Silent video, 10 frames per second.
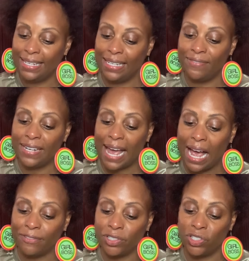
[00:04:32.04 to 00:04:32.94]
Even
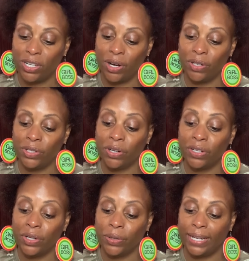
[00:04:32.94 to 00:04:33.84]
after she earned her
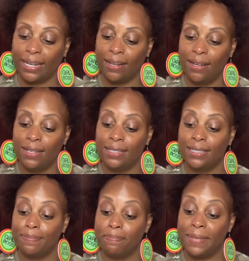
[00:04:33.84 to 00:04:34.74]
degree,
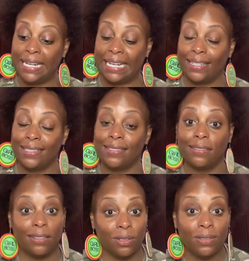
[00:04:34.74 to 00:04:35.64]
many
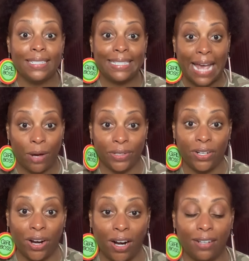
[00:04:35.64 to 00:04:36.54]
still doubted
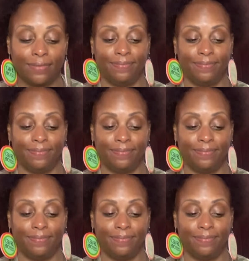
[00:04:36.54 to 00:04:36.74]
her.